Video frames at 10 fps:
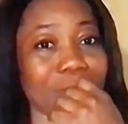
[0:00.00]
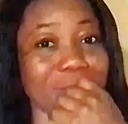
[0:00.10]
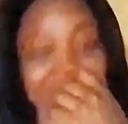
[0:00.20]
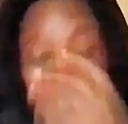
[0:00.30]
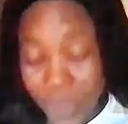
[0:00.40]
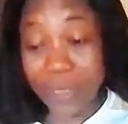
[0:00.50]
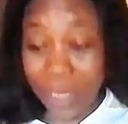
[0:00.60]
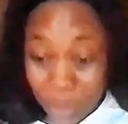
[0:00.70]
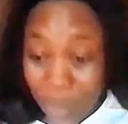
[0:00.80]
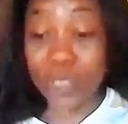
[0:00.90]
The
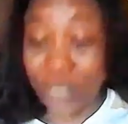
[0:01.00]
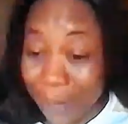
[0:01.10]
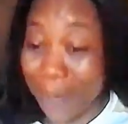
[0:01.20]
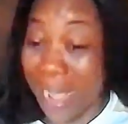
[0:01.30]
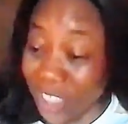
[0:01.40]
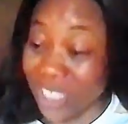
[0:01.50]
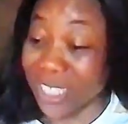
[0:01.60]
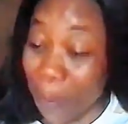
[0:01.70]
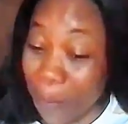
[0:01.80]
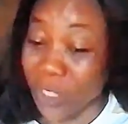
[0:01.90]

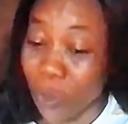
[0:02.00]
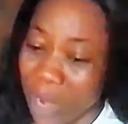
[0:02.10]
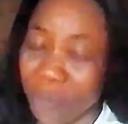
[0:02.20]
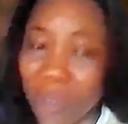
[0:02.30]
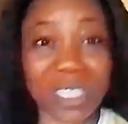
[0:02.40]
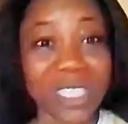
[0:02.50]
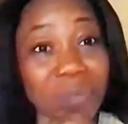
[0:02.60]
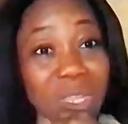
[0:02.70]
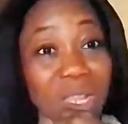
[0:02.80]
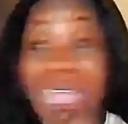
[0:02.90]
same person could have done the
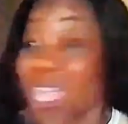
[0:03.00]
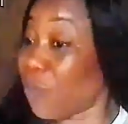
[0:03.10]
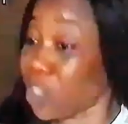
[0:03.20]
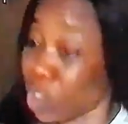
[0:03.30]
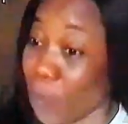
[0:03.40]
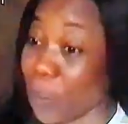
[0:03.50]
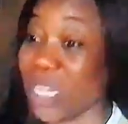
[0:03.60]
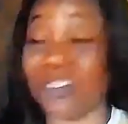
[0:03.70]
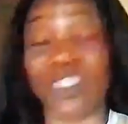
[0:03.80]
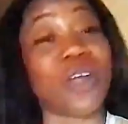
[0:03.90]
same thing. If Tinubu
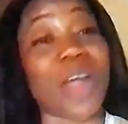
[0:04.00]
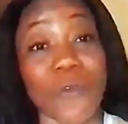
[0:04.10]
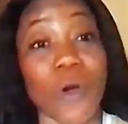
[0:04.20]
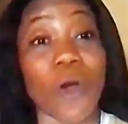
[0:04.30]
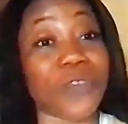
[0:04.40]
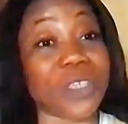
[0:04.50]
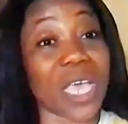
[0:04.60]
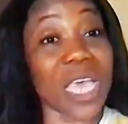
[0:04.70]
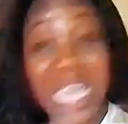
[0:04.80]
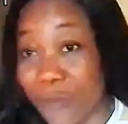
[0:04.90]
self senior and for
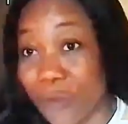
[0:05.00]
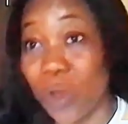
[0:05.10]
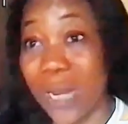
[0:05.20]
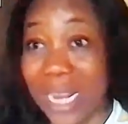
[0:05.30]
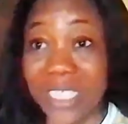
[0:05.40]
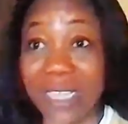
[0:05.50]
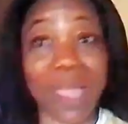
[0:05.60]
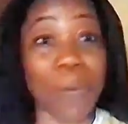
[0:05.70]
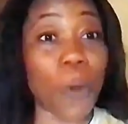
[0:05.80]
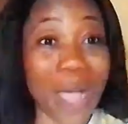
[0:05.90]
office, even though at the same time, but we